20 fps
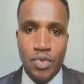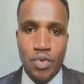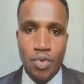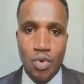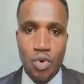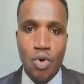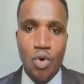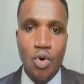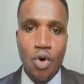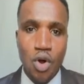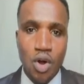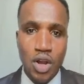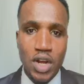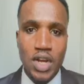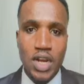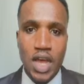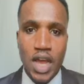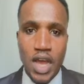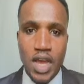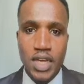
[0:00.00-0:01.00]
go
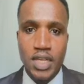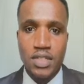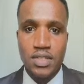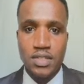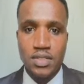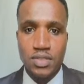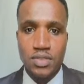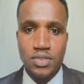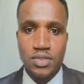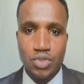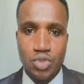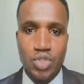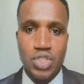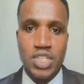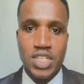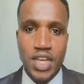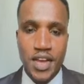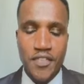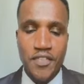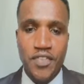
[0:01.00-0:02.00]
online to
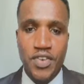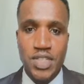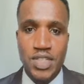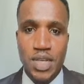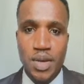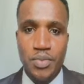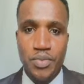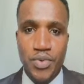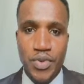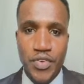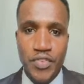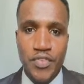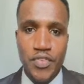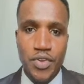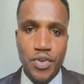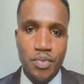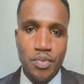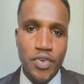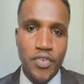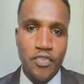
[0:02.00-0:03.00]
check for some
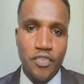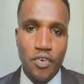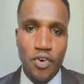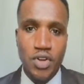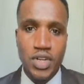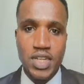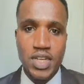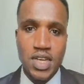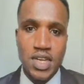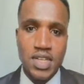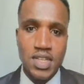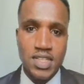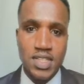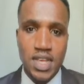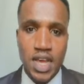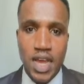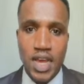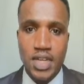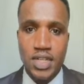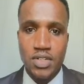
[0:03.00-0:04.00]
review before they
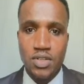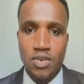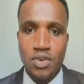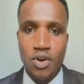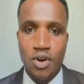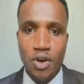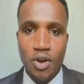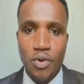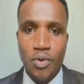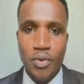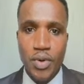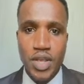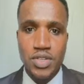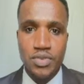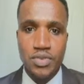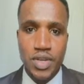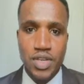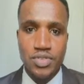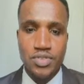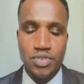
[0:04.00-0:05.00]
decide on
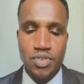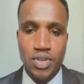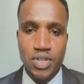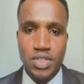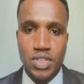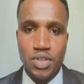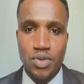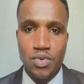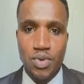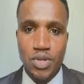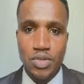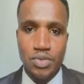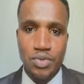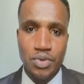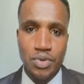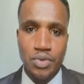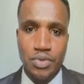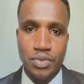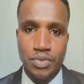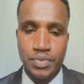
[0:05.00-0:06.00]
which restaurant they want to
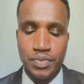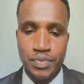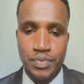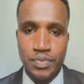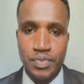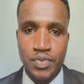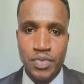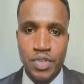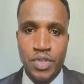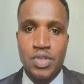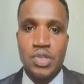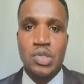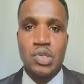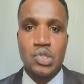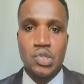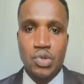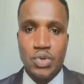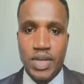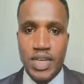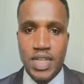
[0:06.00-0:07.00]
go.
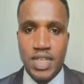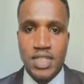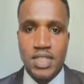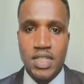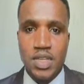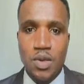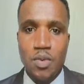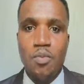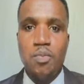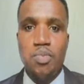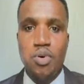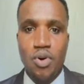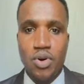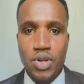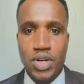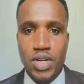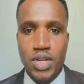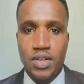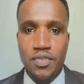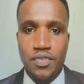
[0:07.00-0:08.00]
So it is
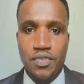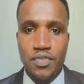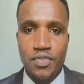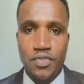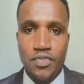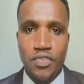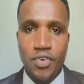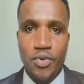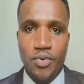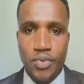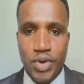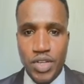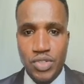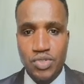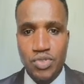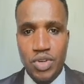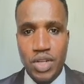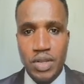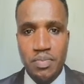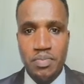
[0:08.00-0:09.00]
important for
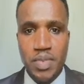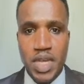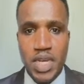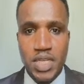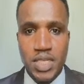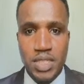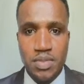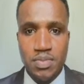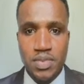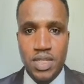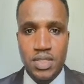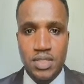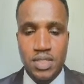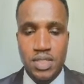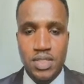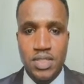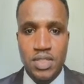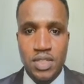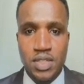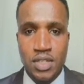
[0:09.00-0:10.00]
restaurant
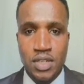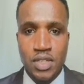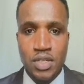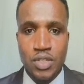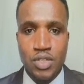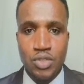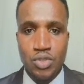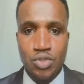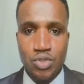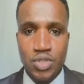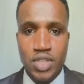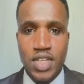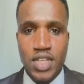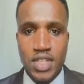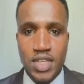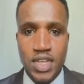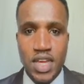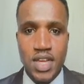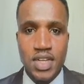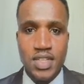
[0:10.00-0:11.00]
management to
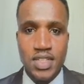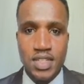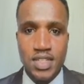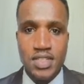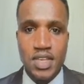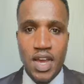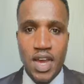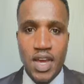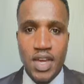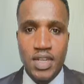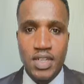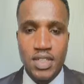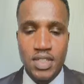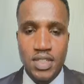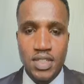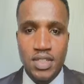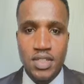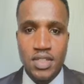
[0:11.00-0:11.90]
either decide